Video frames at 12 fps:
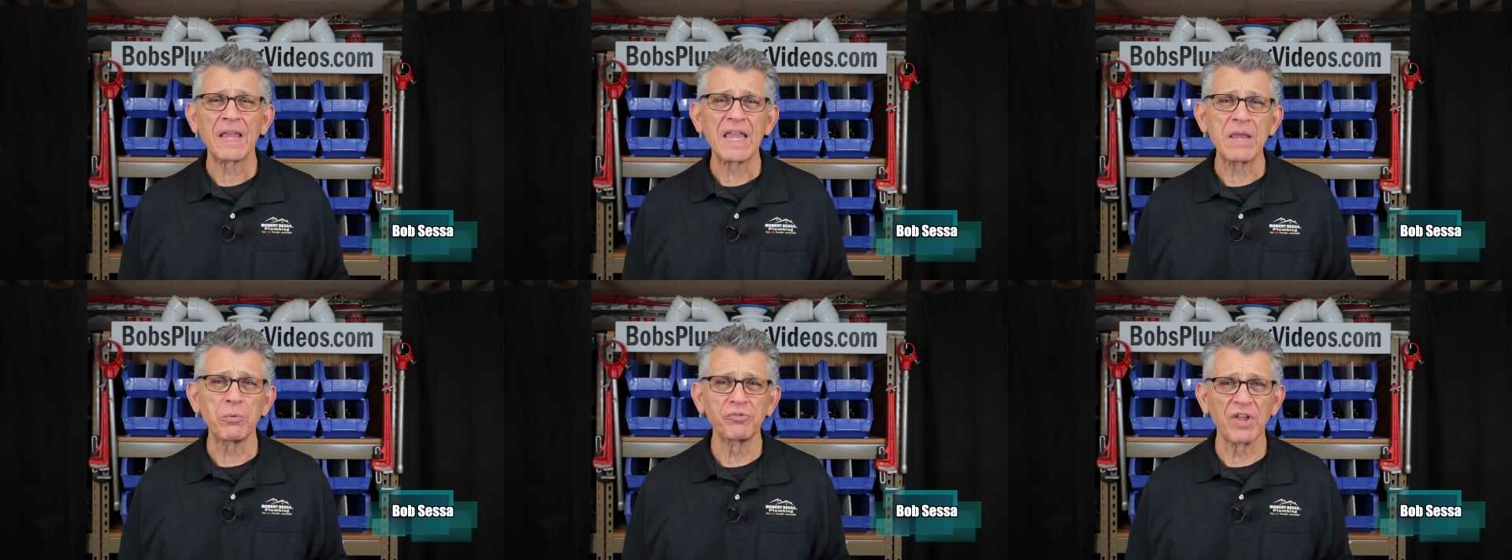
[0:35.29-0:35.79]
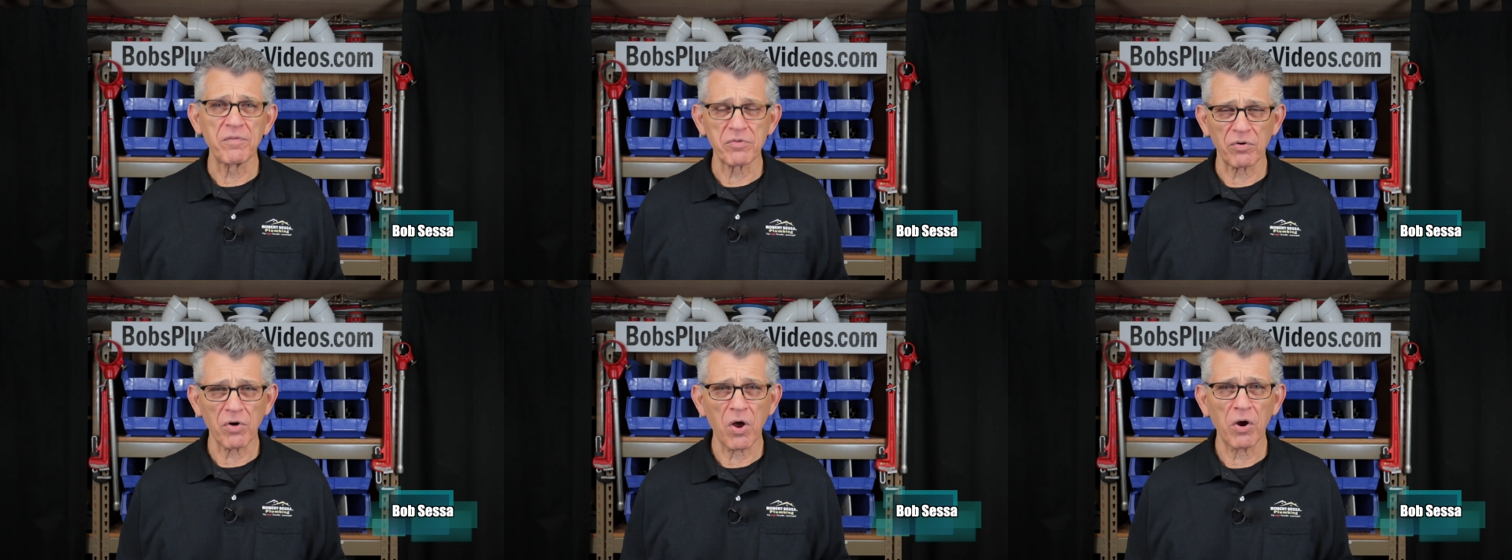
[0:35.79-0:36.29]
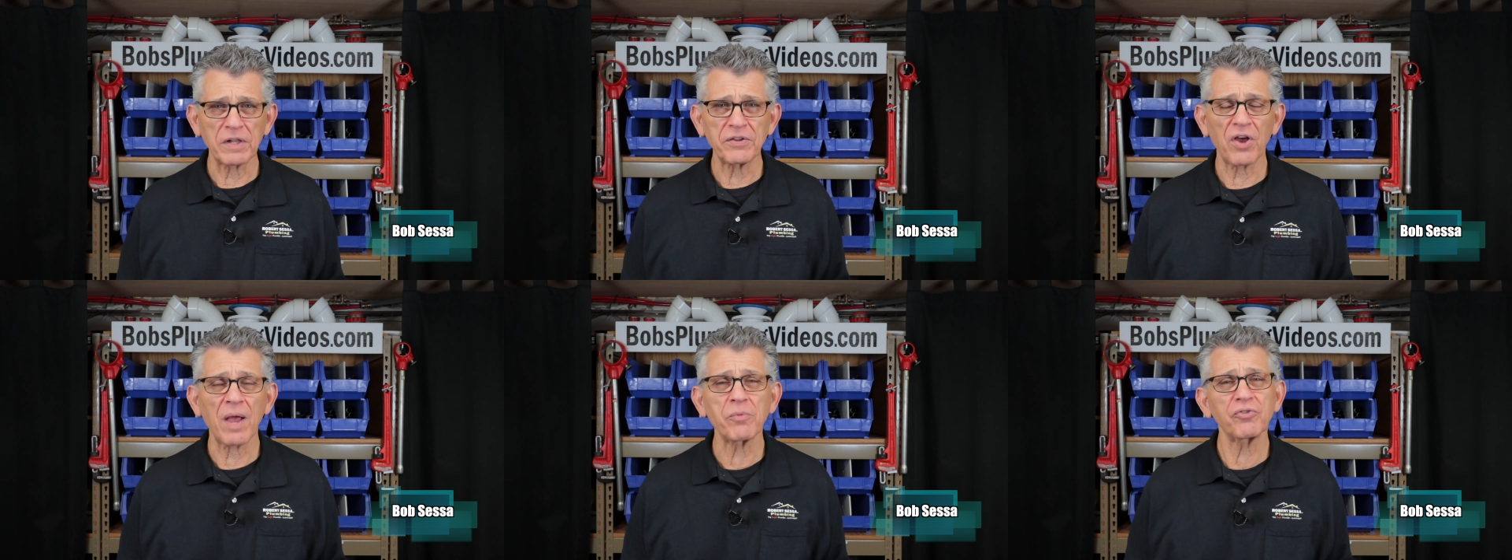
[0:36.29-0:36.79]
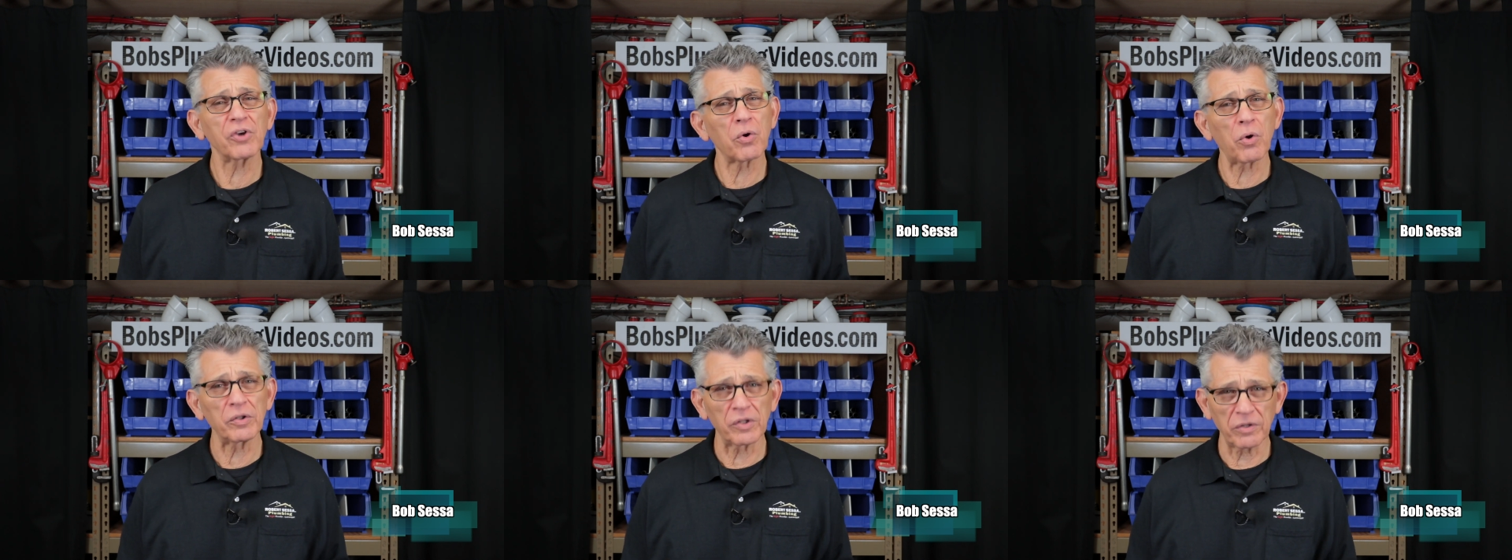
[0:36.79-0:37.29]
He was giving her a hard time. She
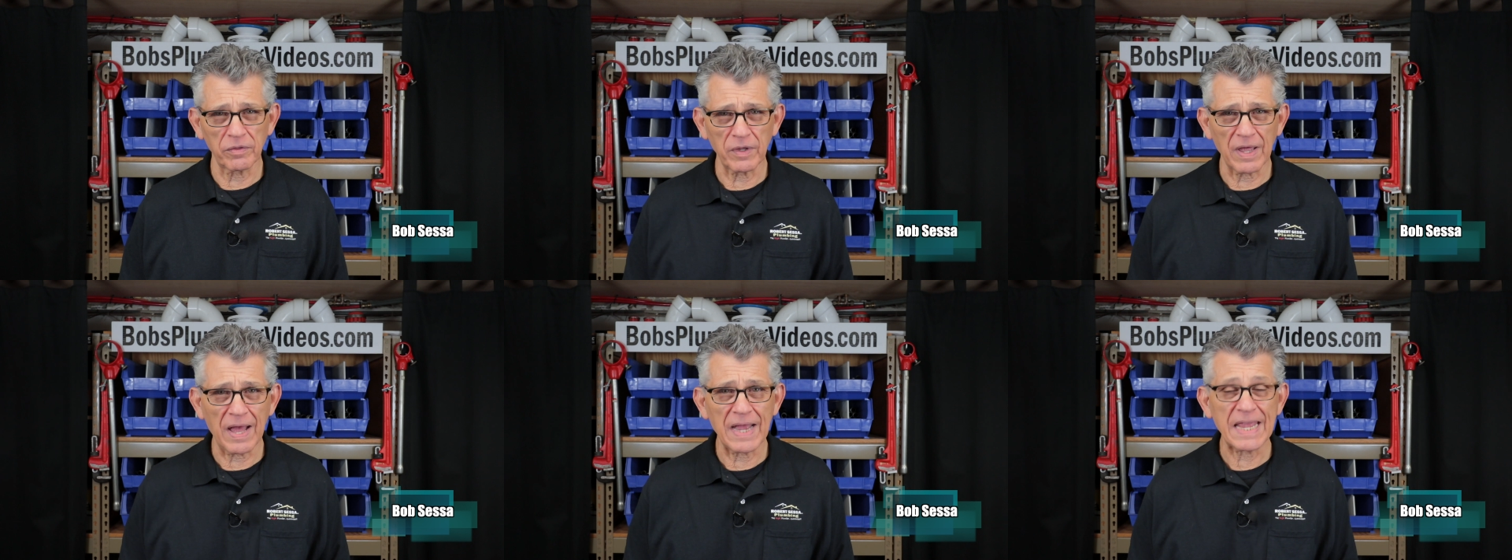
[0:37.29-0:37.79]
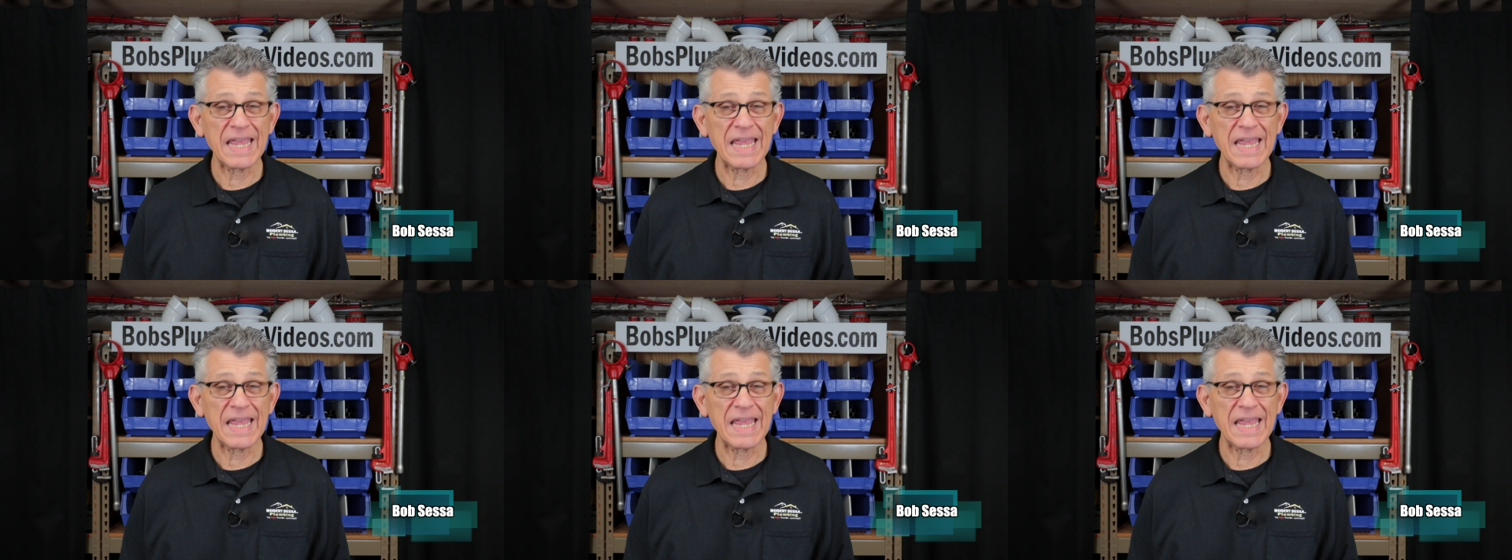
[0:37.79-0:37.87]
called another guy.